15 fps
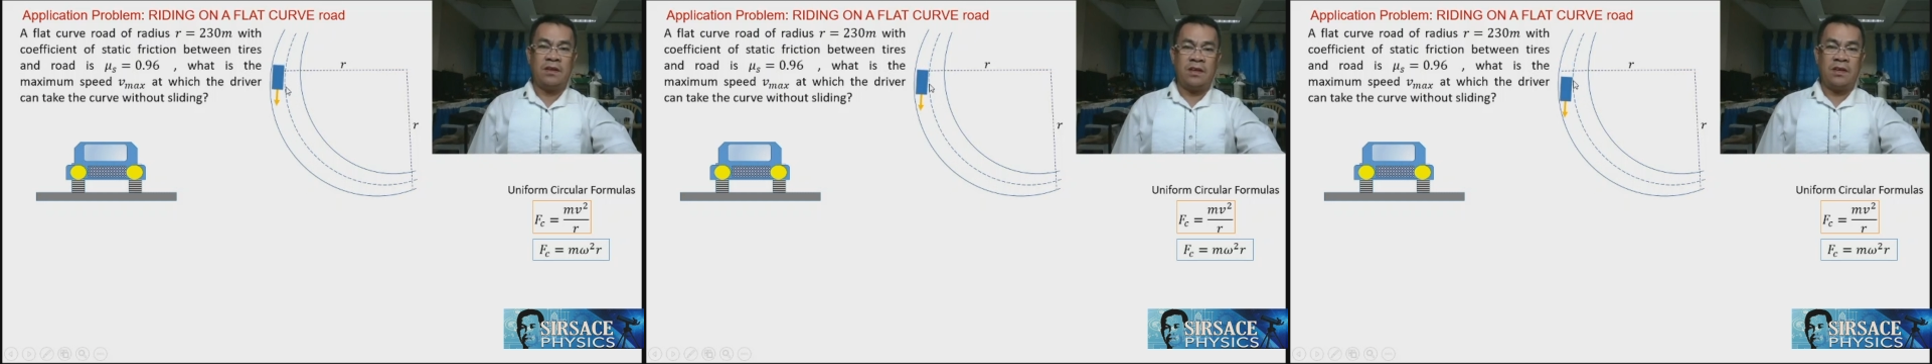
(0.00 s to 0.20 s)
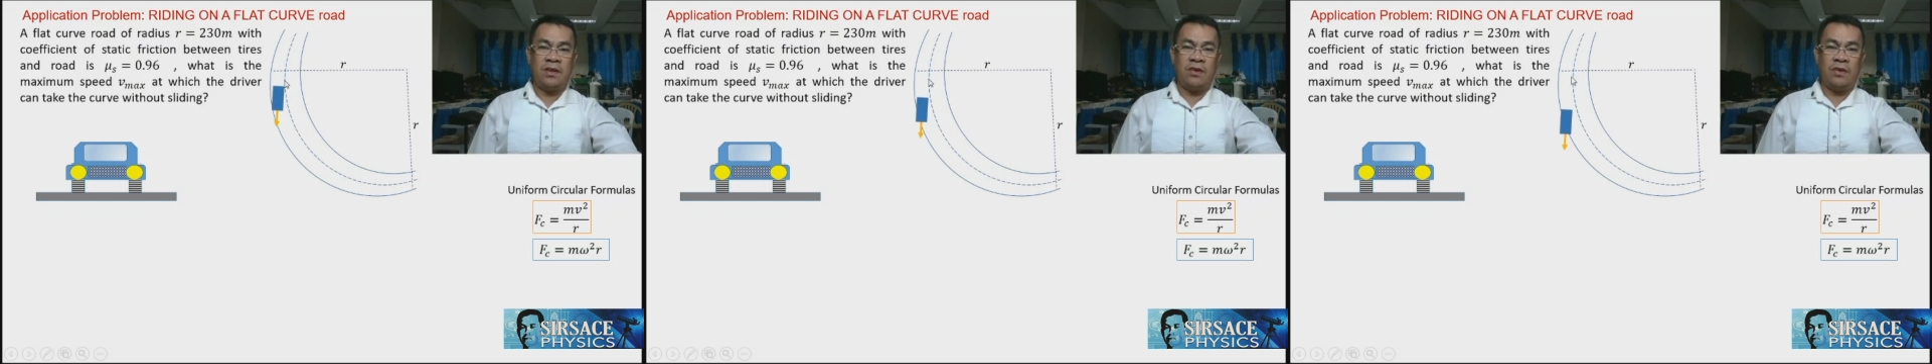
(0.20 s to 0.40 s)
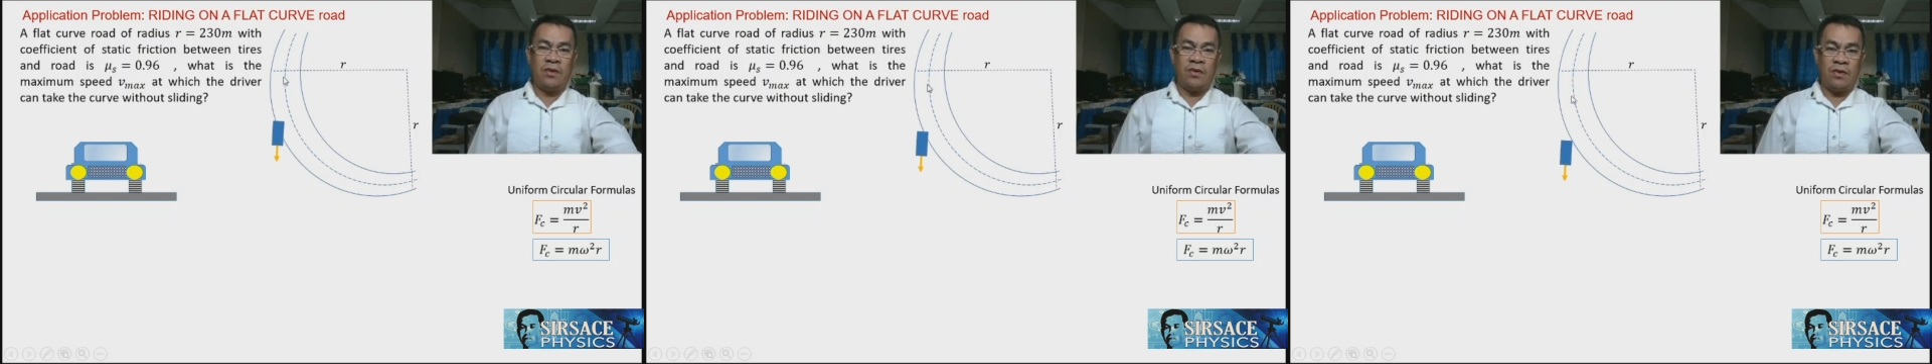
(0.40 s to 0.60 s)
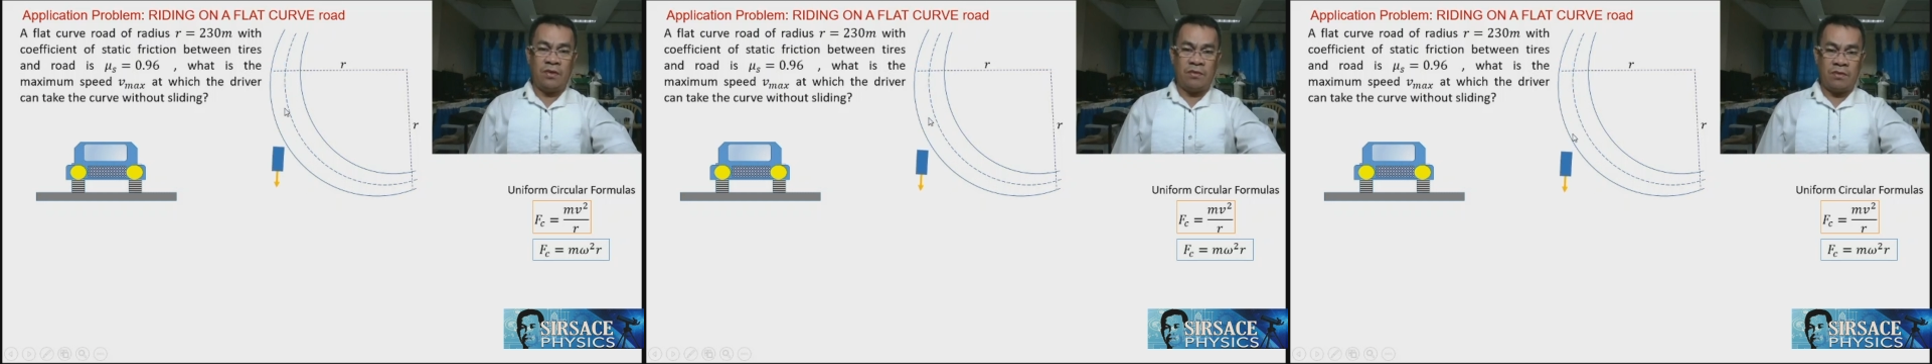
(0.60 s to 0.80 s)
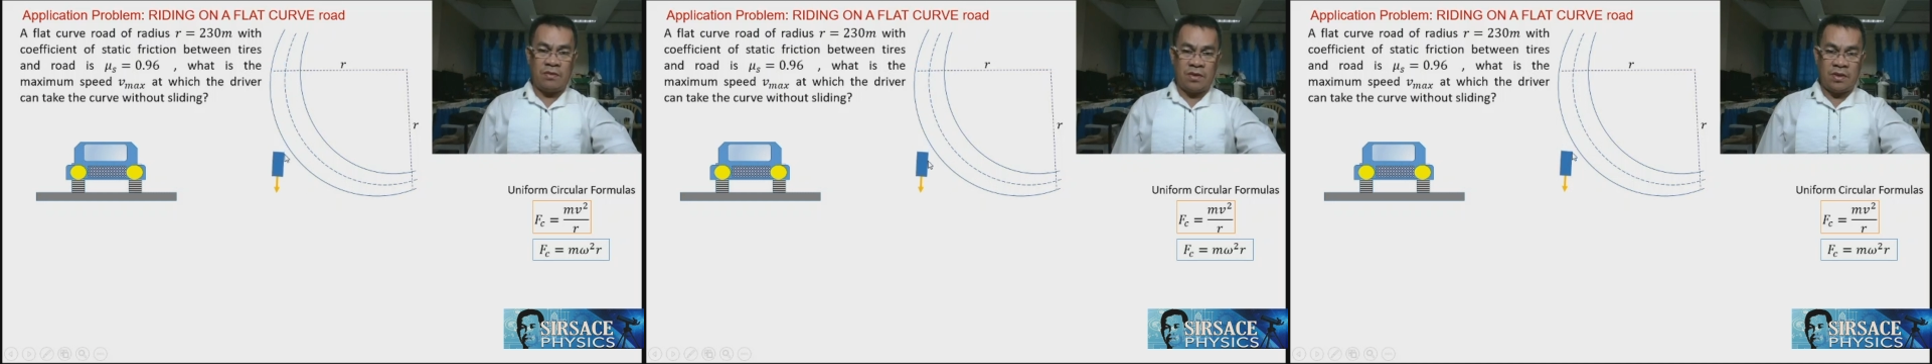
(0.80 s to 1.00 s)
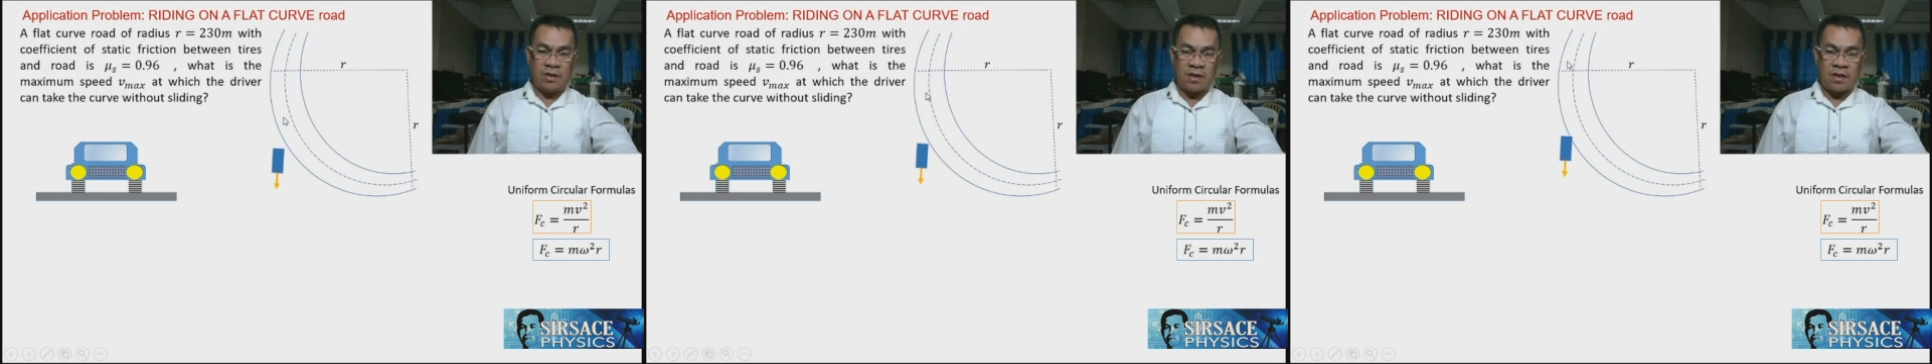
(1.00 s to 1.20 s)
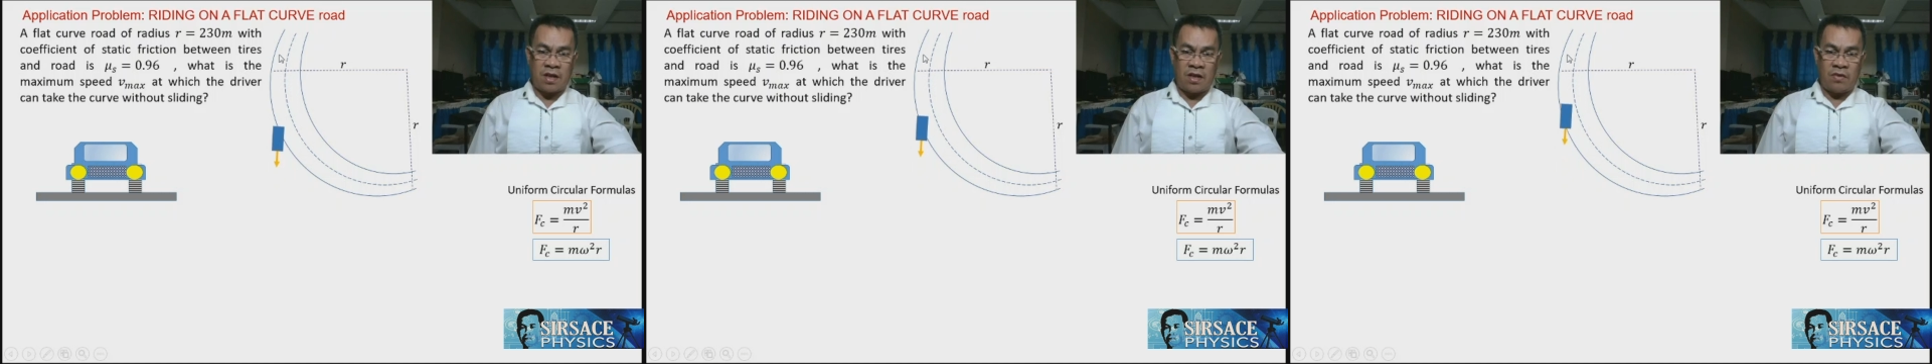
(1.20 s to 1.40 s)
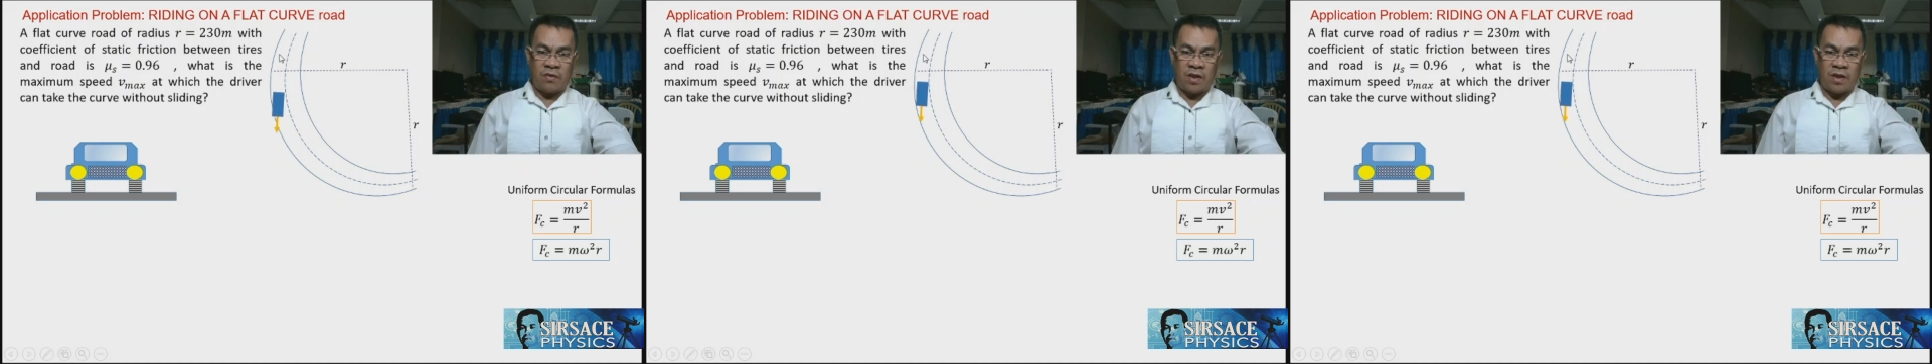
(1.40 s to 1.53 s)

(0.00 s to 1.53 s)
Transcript: The car